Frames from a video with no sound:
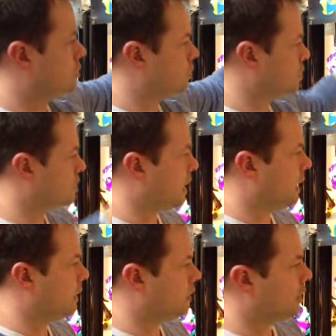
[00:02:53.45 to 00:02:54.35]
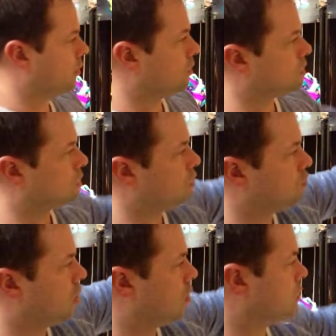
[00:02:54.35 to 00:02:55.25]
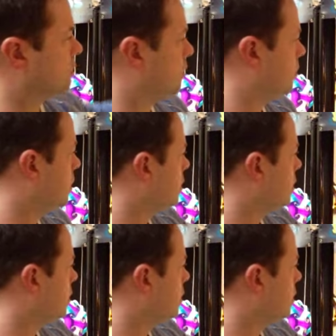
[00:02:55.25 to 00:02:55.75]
2-sided, and there's 2 rows of them.